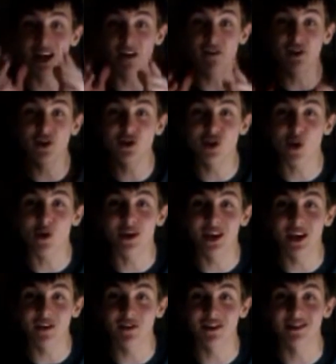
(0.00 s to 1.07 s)
if you don't
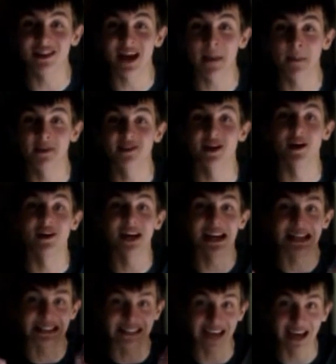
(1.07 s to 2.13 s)
give this episode a
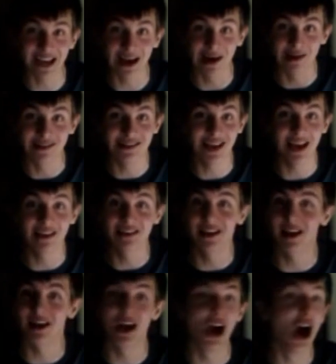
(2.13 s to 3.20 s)
10 out of 10,
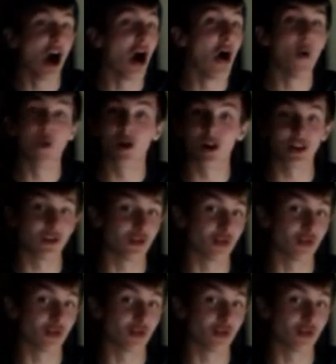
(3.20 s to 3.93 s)
then What is